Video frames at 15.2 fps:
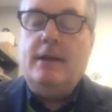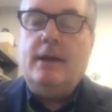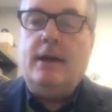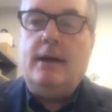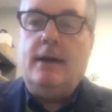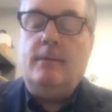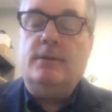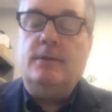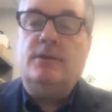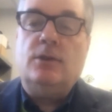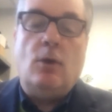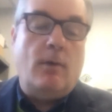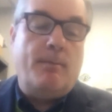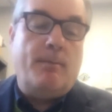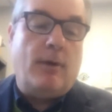It was
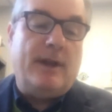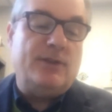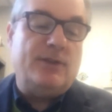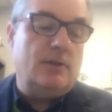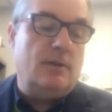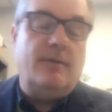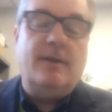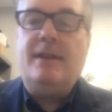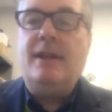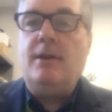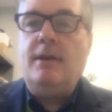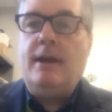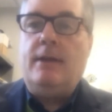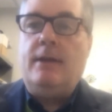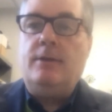so impressive. And then
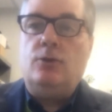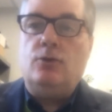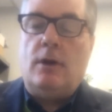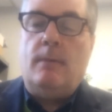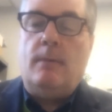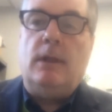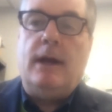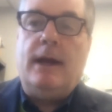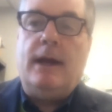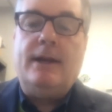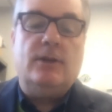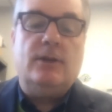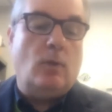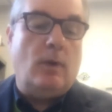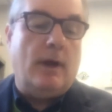you had the drum line
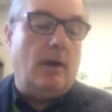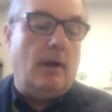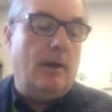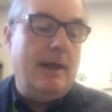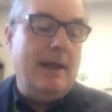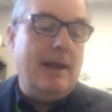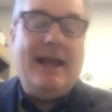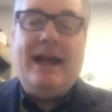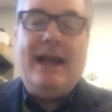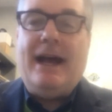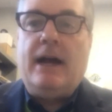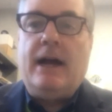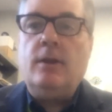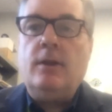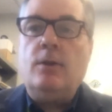as well. How
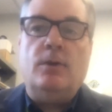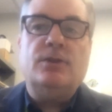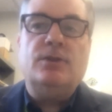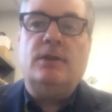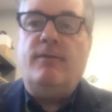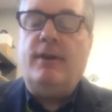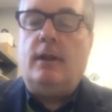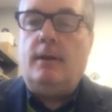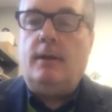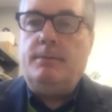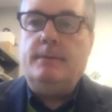did those develop?